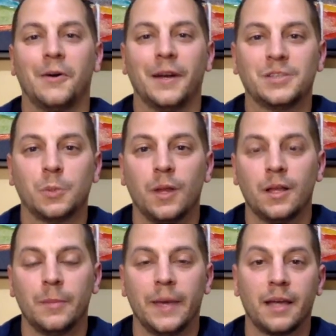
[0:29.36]
So
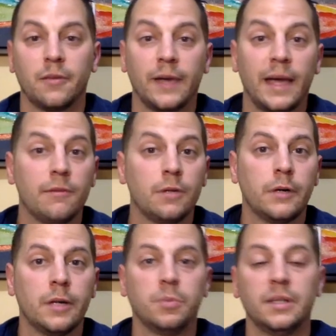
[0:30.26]
welcome back. If you haven't
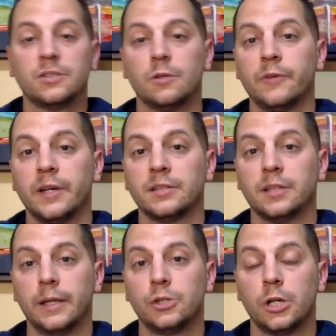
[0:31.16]
already, please don't forget to
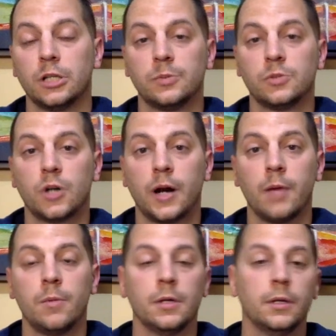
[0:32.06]
like, share, and
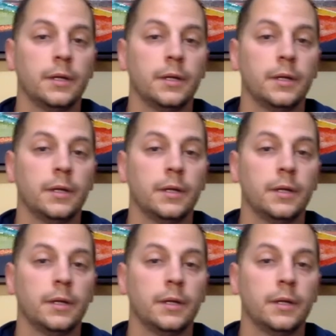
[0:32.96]
subscribe.